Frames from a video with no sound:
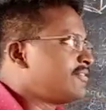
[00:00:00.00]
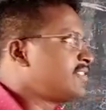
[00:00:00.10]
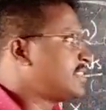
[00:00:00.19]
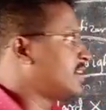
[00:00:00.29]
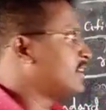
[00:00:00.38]

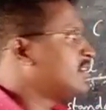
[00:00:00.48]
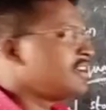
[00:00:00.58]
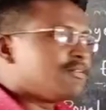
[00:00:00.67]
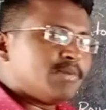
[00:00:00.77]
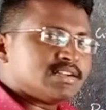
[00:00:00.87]

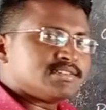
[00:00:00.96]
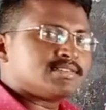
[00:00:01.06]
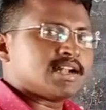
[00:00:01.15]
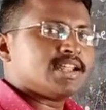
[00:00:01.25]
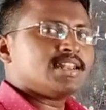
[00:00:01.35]
everything, but
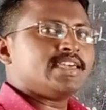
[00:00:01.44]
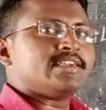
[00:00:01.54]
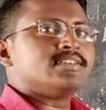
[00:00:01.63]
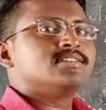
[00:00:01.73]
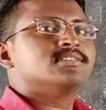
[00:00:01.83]

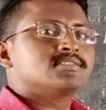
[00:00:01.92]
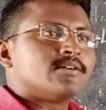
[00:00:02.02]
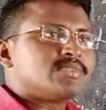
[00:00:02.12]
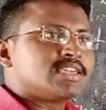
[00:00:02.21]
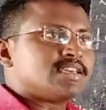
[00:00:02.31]
suddenly
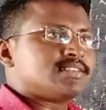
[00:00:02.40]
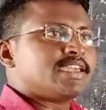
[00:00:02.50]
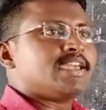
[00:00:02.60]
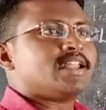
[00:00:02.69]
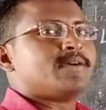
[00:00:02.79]
something has
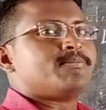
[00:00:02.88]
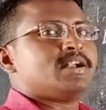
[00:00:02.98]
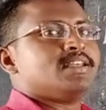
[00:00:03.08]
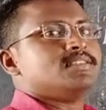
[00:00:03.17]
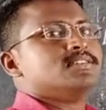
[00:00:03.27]
again
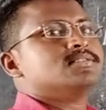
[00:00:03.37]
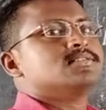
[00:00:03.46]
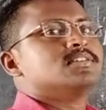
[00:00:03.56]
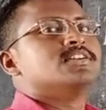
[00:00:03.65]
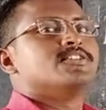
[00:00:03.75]
happened in
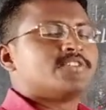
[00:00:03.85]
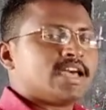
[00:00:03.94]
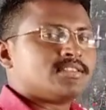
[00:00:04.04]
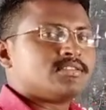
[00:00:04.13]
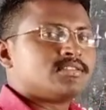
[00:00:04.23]
this
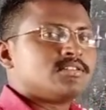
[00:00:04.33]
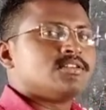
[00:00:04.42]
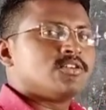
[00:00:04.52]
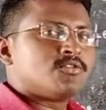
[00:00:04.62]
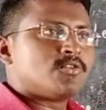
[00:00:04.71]
France.
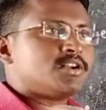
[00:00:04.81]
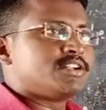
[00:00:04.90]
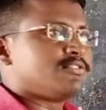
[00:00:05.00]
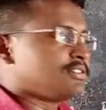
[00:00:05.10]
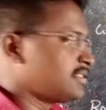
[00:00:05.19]
What
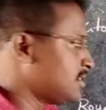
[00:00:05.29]
it was